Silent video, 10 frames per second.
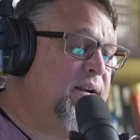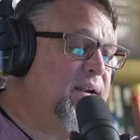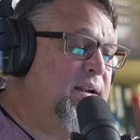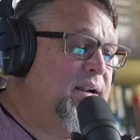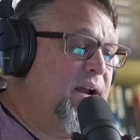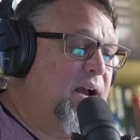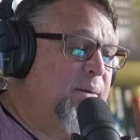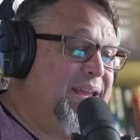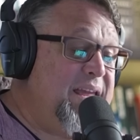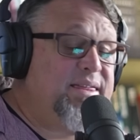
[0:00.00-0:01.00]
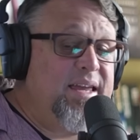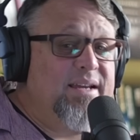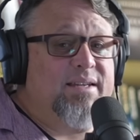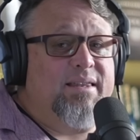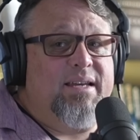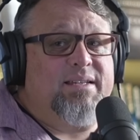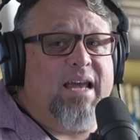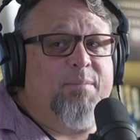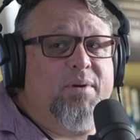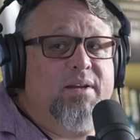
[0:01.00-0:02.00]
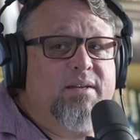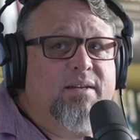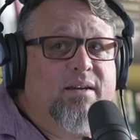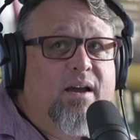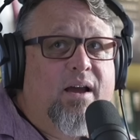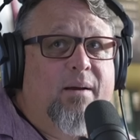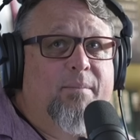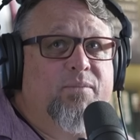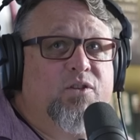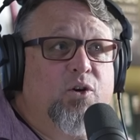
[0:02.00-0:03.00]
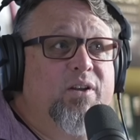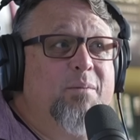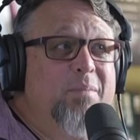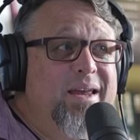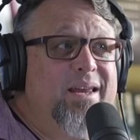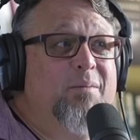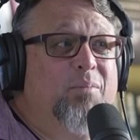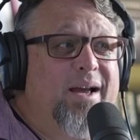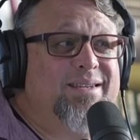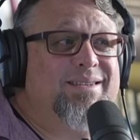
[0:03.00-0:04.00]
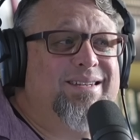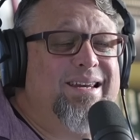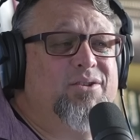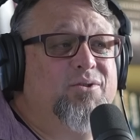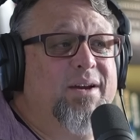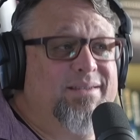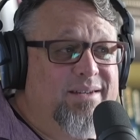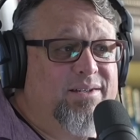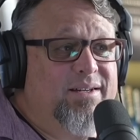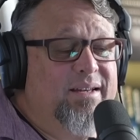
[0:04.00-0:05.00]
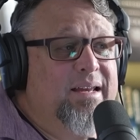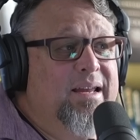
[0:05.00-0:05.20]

Yeah. He thinks that these happened during the mid-Pleistocene transition.